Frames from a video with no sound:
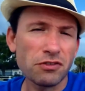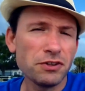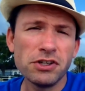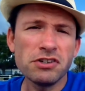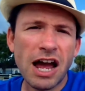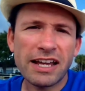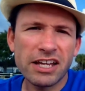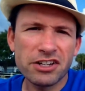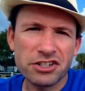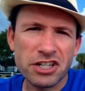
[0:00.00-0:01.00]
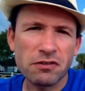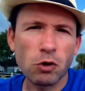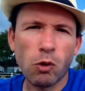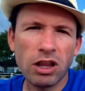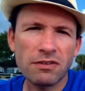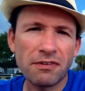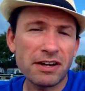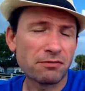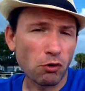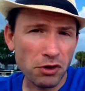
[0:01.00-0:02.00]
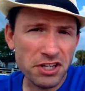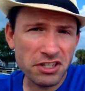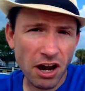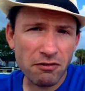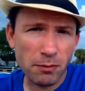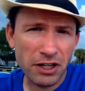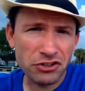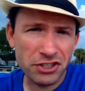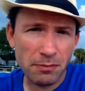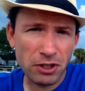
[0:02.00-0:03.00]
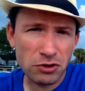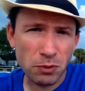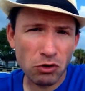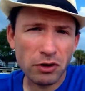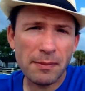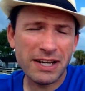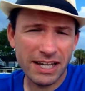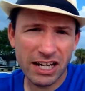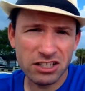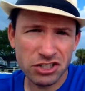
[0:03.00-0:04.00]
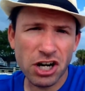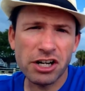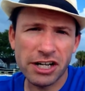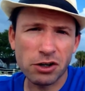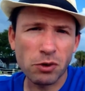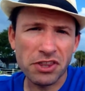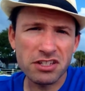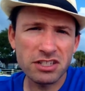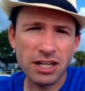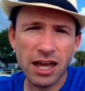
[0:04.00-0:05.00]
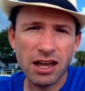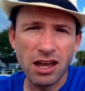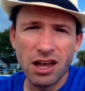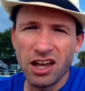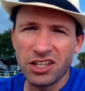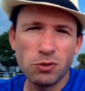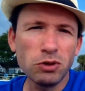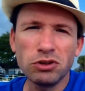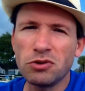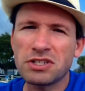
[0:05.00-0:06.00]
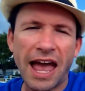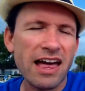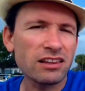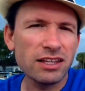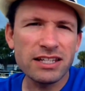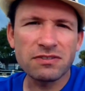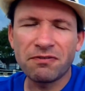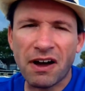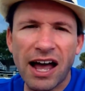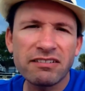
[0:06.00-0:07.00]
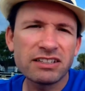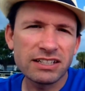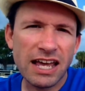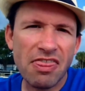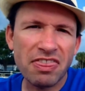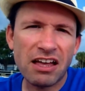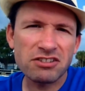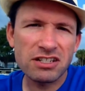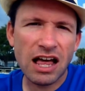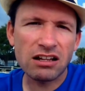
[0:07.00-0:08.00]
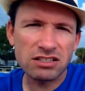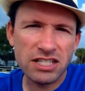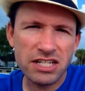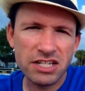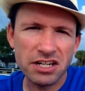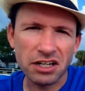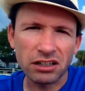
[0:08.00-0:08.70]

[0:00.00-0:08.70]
if you do not get yourself qualified for this governmental stimulus program and get started here with us today, you will lose at least five to ten thousand dollars this year.